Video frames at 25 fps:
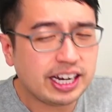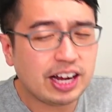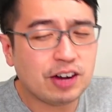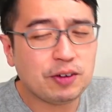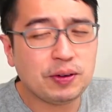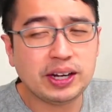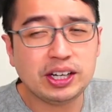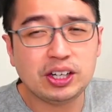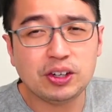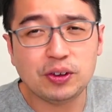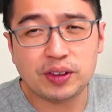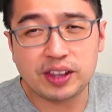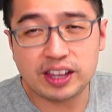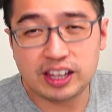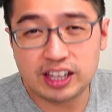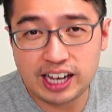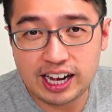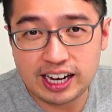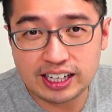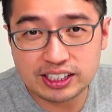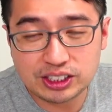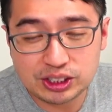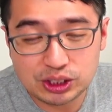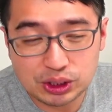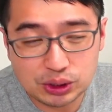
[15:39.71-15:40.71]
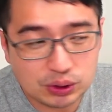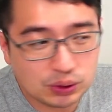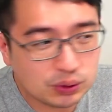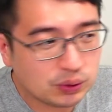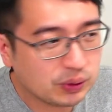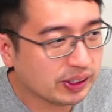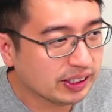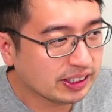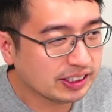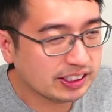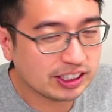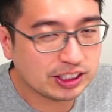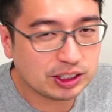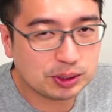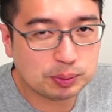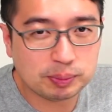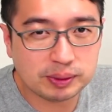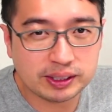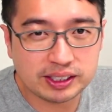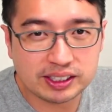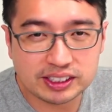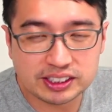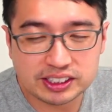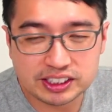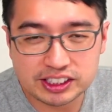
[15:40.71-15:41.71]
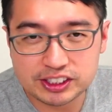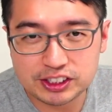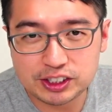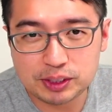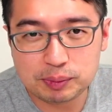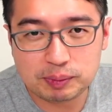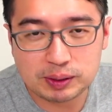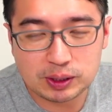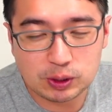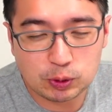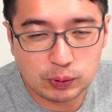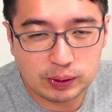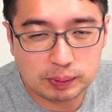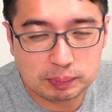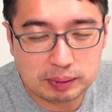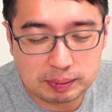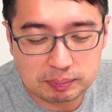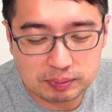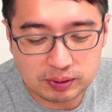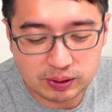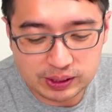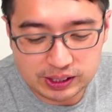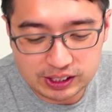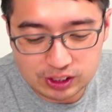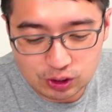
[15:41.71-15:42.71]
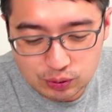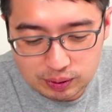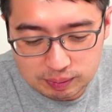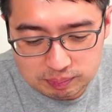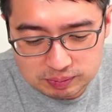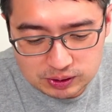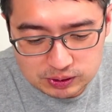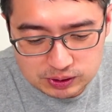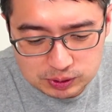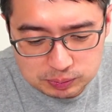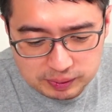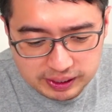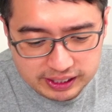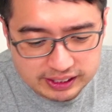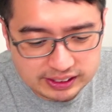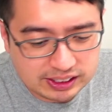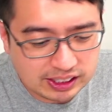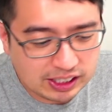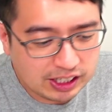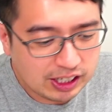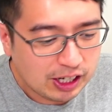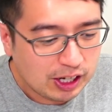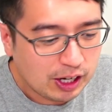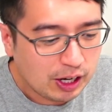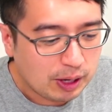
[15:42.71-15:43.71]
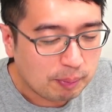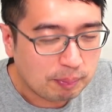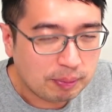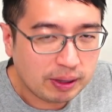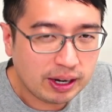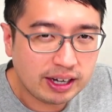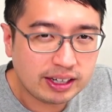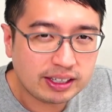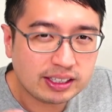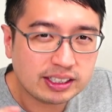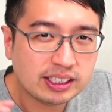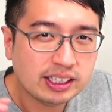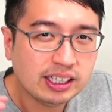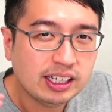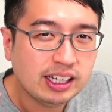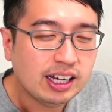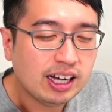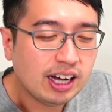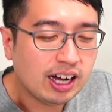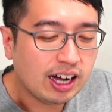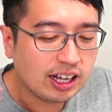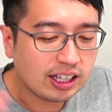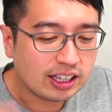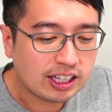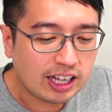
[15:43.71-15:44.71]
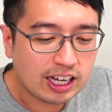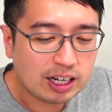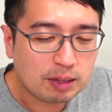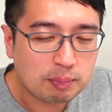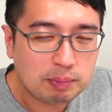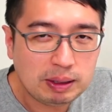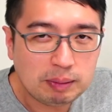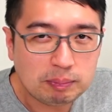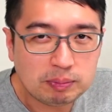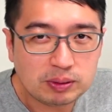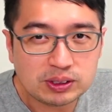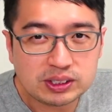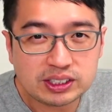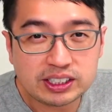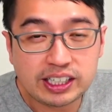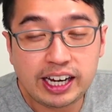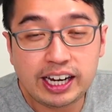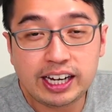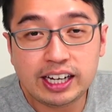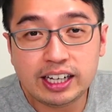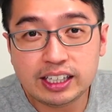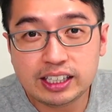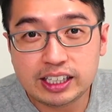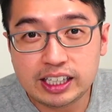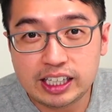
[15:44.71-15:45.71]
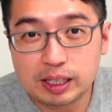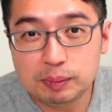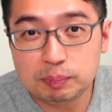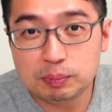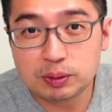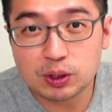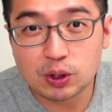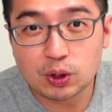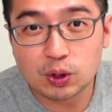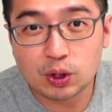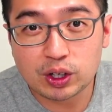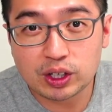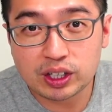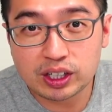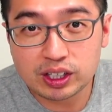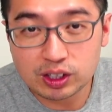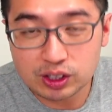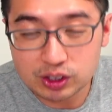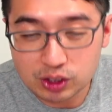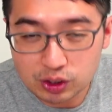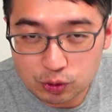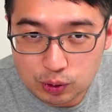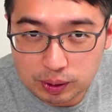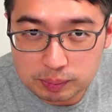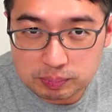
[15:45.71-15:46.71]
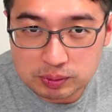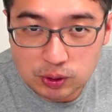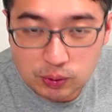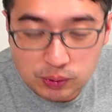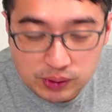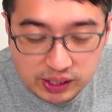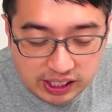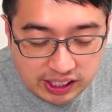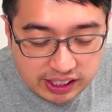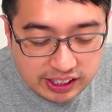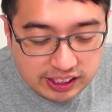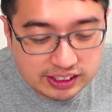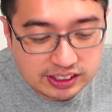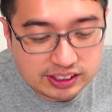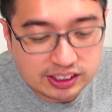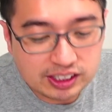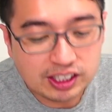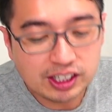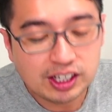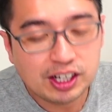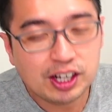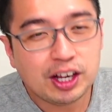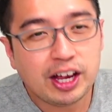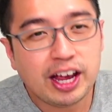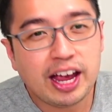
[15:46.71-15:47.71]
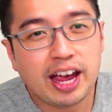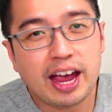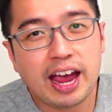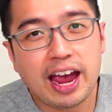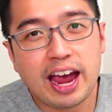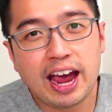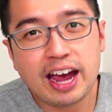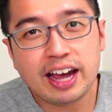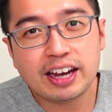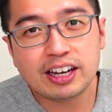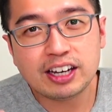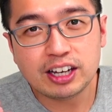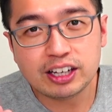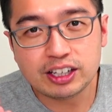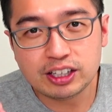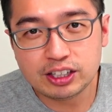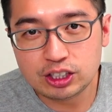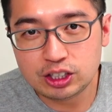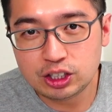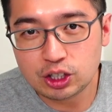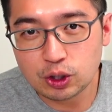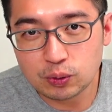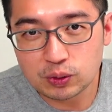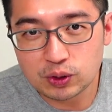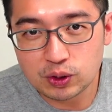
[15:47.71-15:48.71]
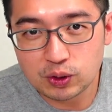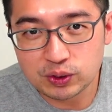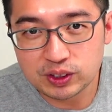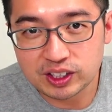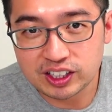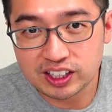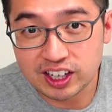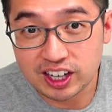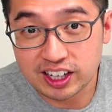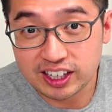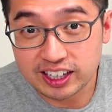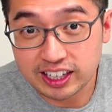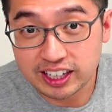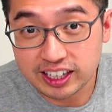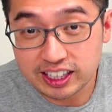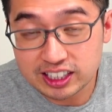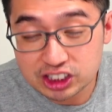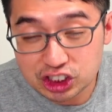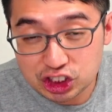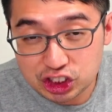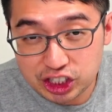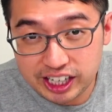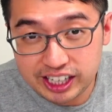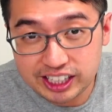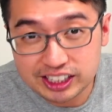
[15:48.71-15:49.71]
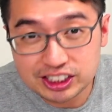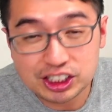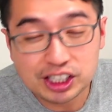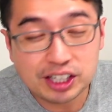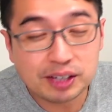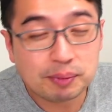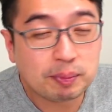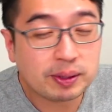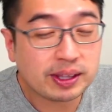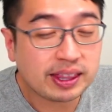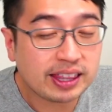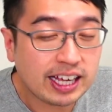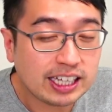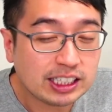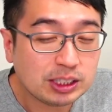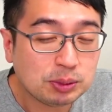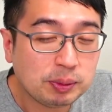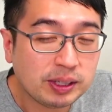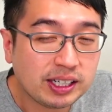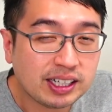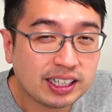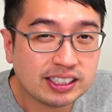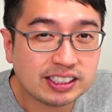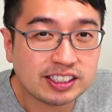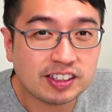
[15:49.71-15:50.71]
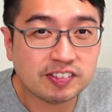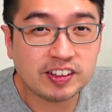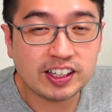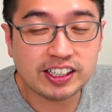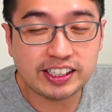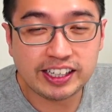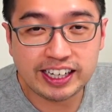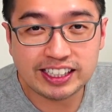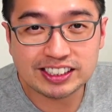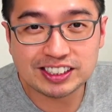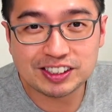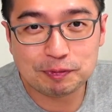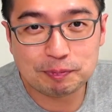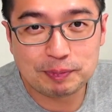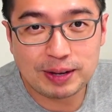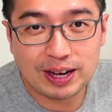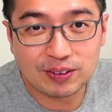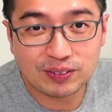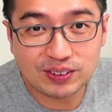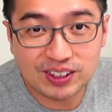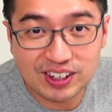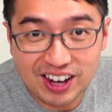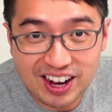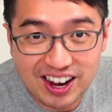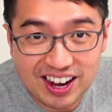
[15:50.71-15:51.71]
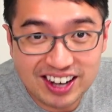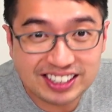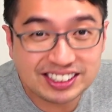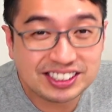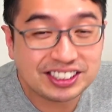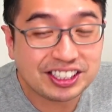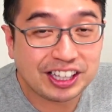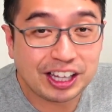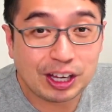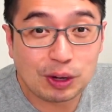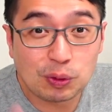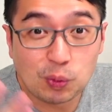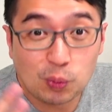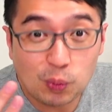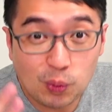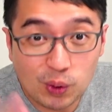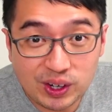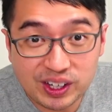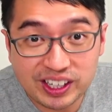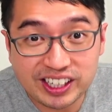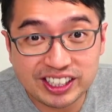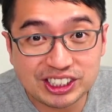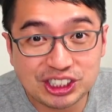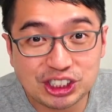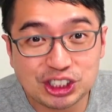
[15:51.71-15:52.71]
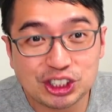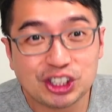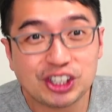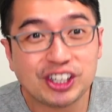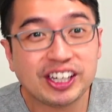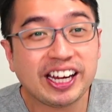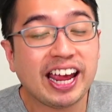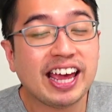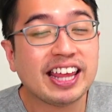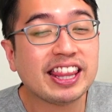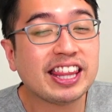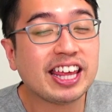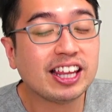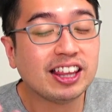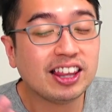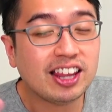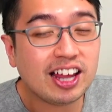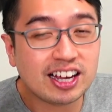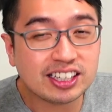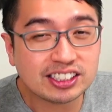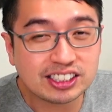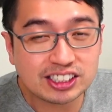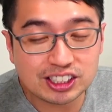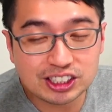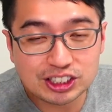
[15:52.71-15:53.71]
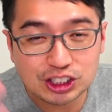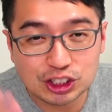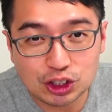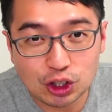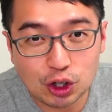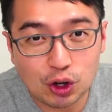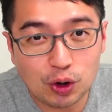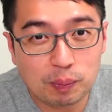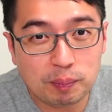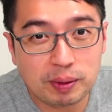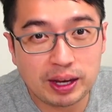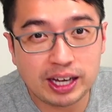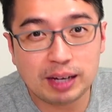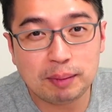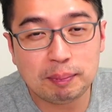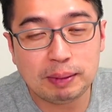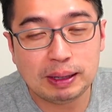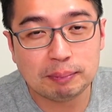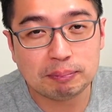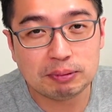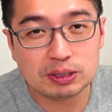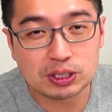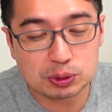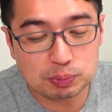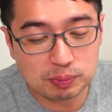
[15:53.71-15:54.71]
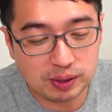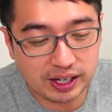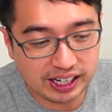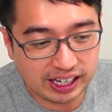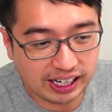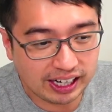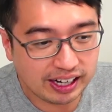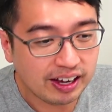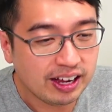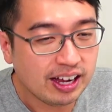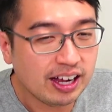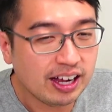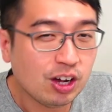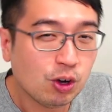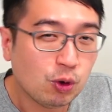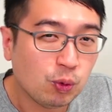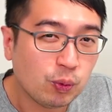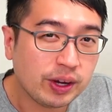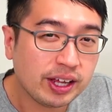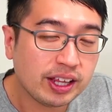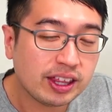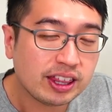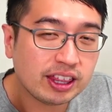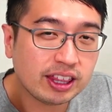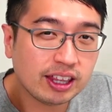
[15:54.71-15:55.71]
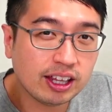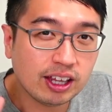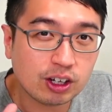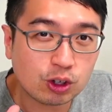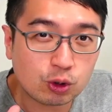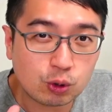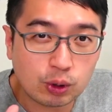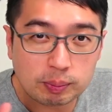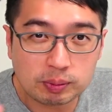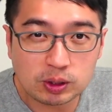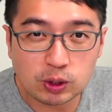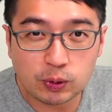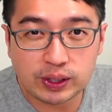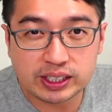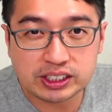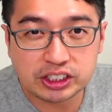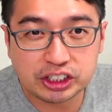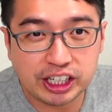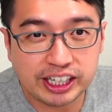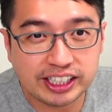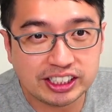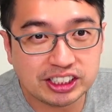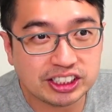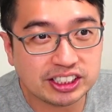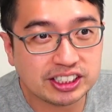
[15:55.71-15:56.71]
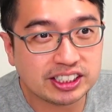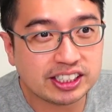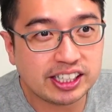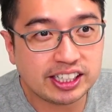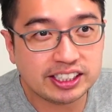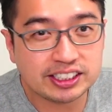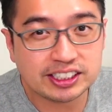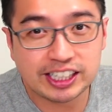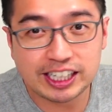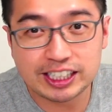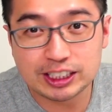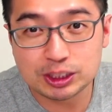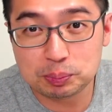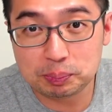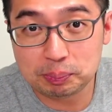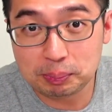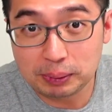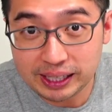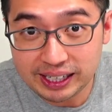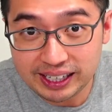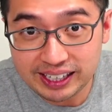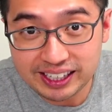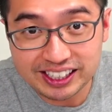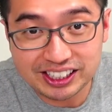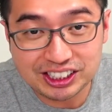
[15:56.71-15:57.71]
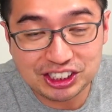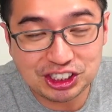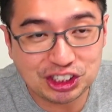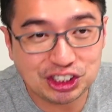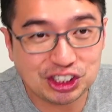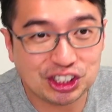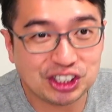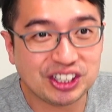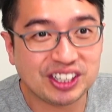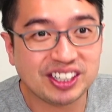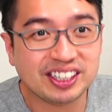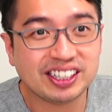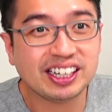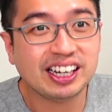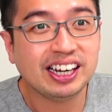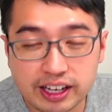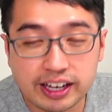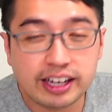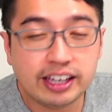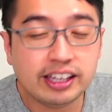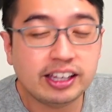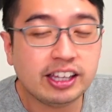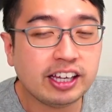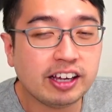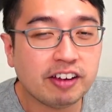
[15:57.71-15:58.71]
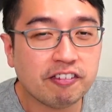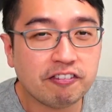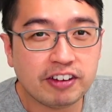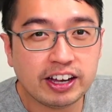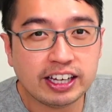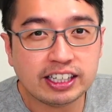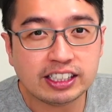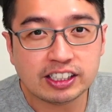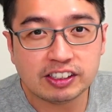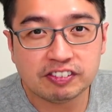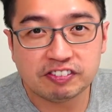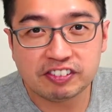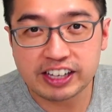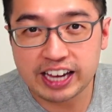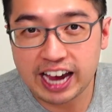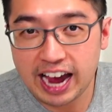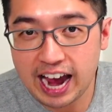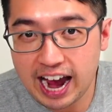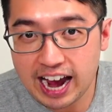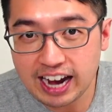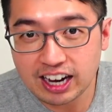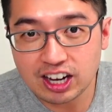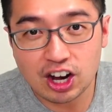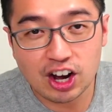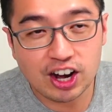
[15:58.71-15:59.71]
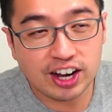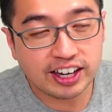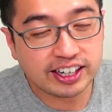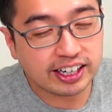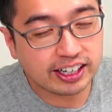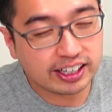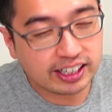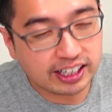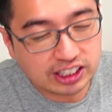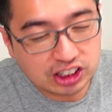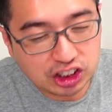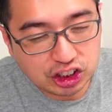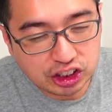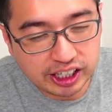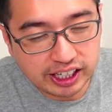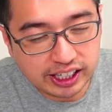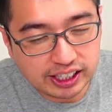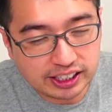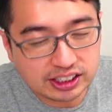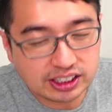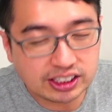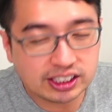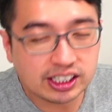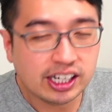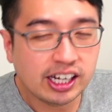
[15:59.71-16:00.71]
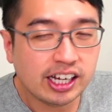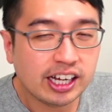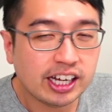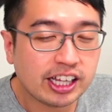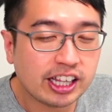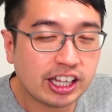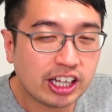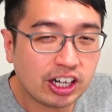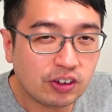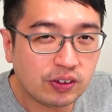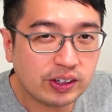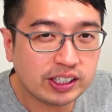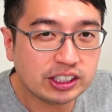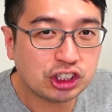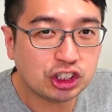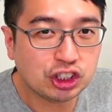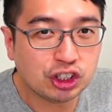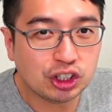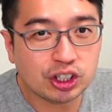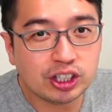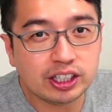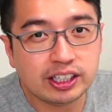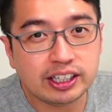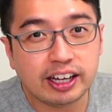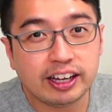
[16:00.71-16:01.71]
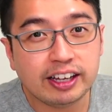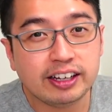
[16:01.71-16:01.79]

Now, I know that too is a split decision between people in the crypto space, but a lot of people say keep your crypto keys and don't hold it on an exchange, but that's because of the days of Mt. Gox. They weren't insured and they lost so many people's money. With crypto exchanges these days being insured, in the event of a hack on an exchange, they're insured.